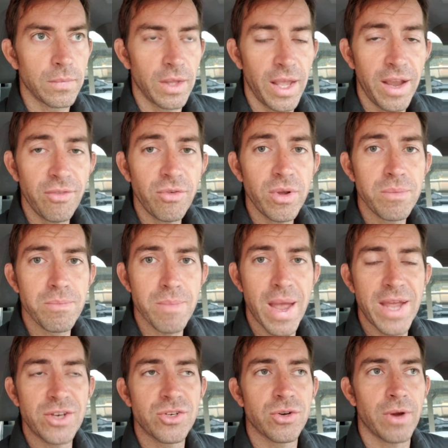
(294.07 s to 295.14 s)
every
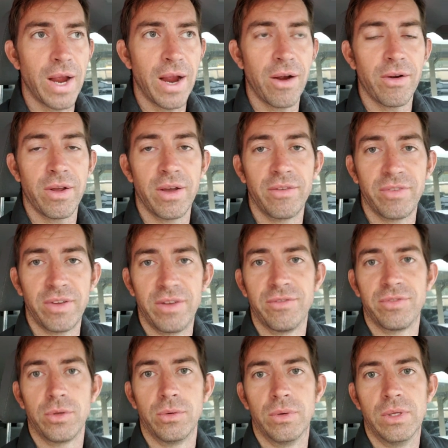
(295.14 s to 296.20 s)
major area of
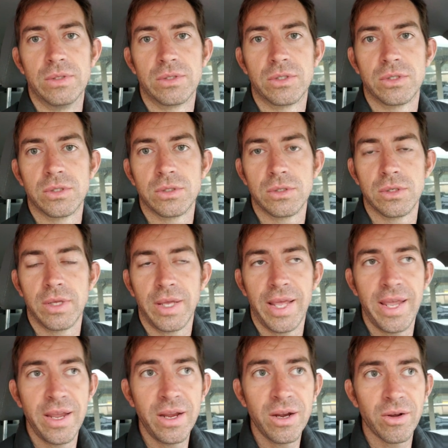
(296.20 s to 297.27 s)
influence
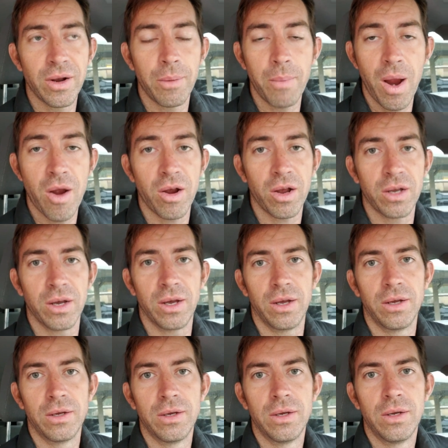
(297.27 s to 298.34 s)
here in America,